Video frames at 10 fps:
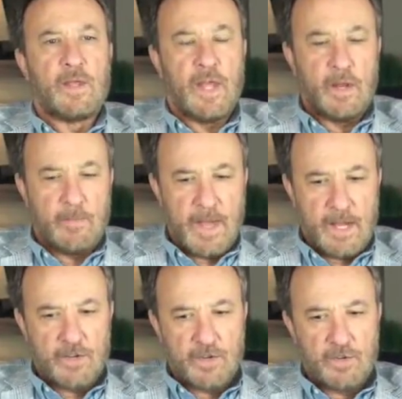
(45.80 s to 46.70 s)
Getting
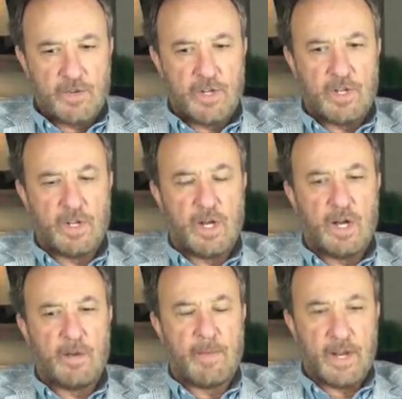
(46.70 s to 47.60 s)
back to the
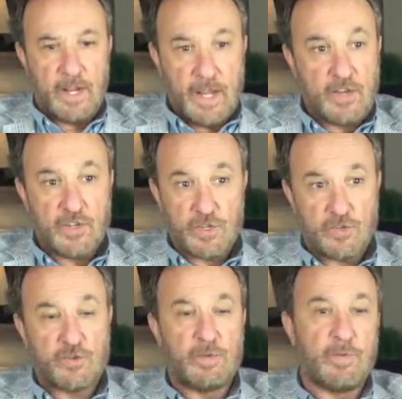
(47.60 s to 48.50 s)
medication
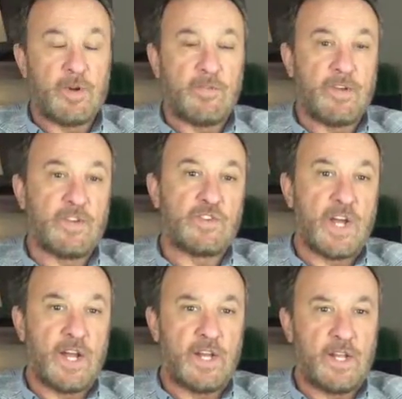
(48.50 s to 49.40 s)
treatment of
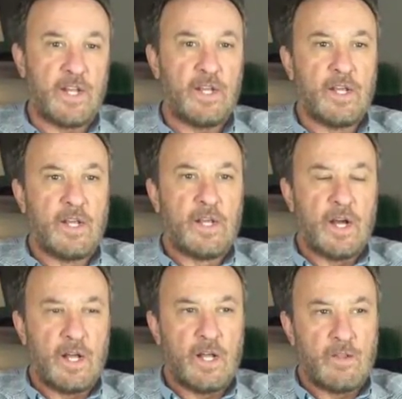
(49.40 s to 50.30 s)
anxiety,
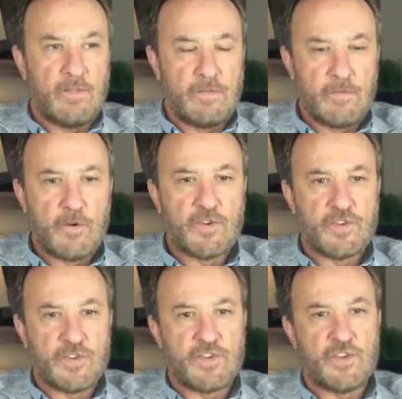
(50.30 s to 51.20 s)
the
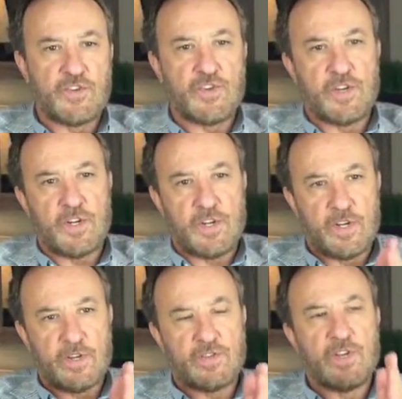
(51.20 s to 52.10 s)
first decision
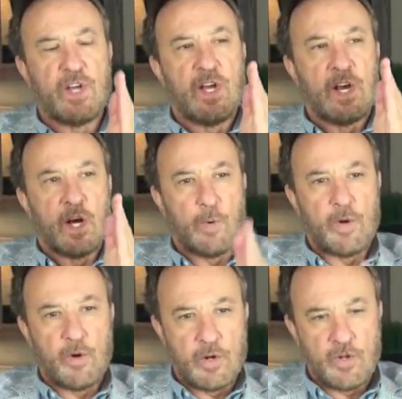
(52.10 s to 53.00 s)
is, are we
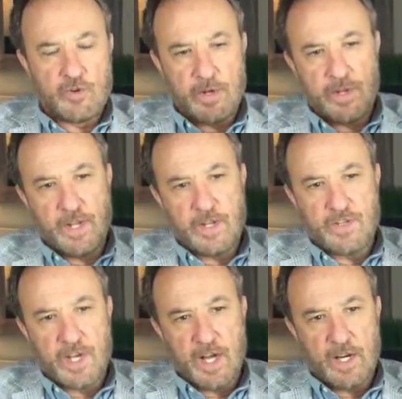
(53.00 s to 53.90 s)
going to treat the
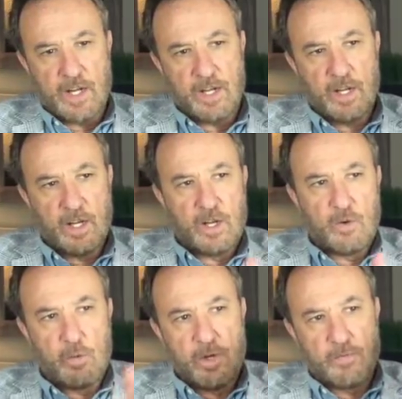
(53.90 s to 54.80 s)
anxiety
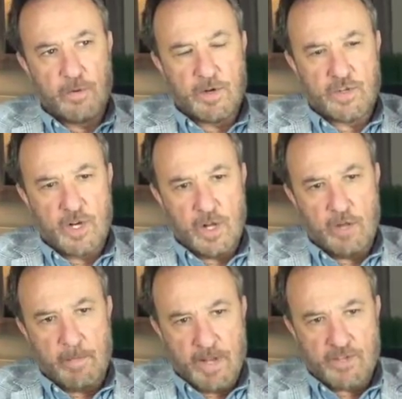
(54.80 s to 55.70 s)
with what is called
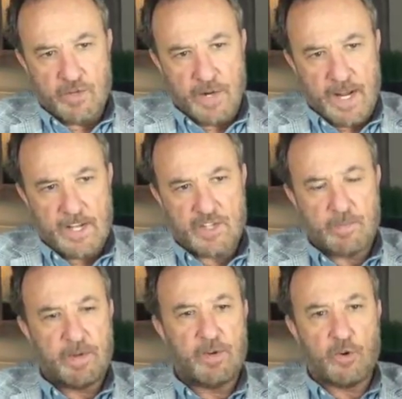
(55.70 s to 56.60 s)
a
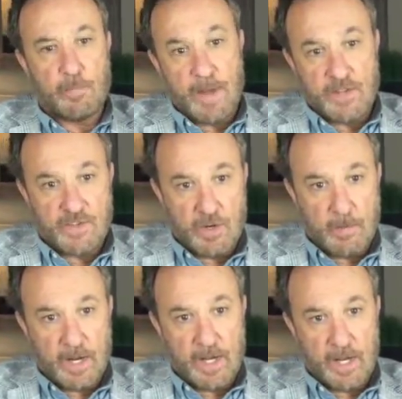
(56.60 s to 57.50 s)
benzodiazepine or benzo
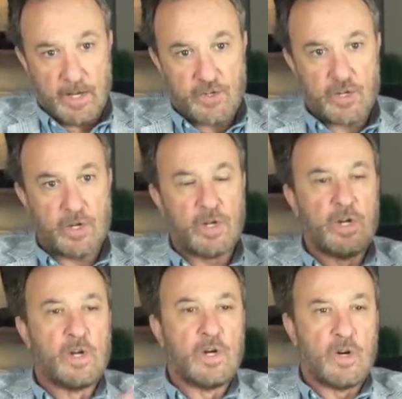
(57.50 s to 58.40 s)
medication,
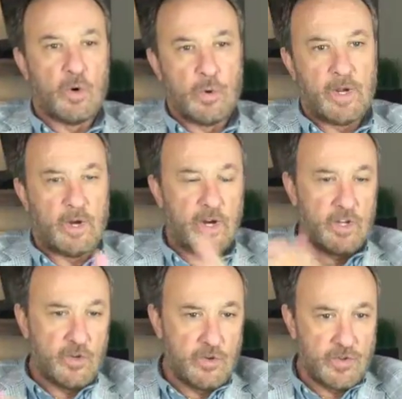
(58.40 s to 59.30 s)
or are we going to
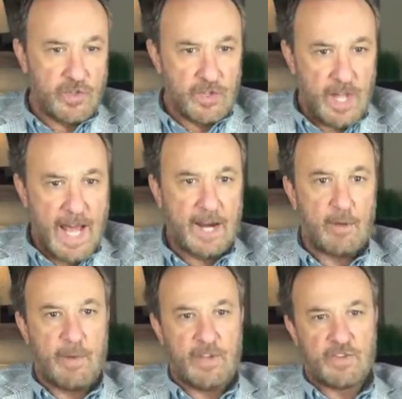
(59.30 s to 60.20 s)
use not a
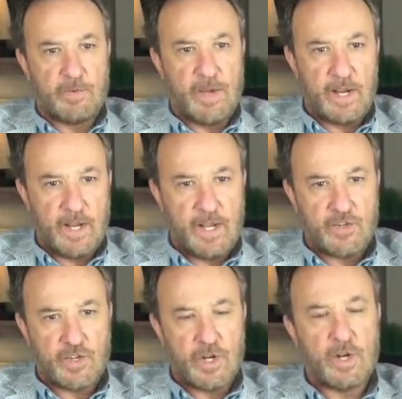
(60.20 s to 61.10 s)
benzo
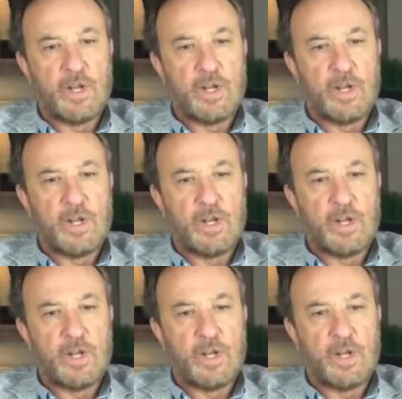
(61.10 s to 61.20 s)
medication?